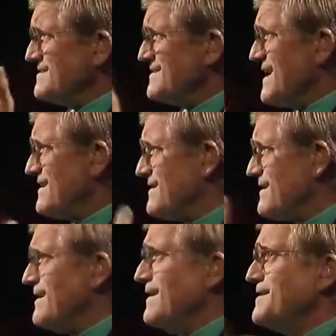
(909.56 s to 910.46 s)
in that
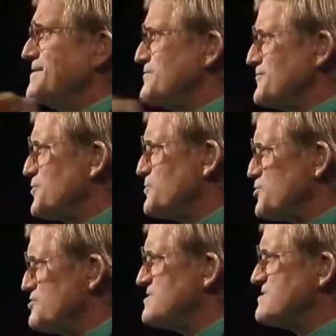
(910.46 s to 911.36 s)
kind of
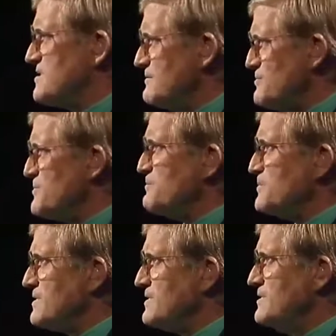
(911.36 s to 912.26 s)
community,
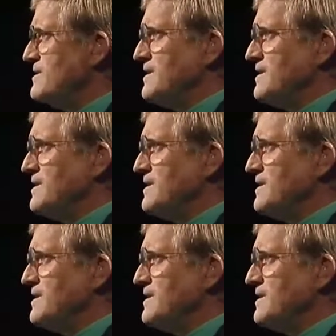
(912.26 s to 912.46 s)
remember.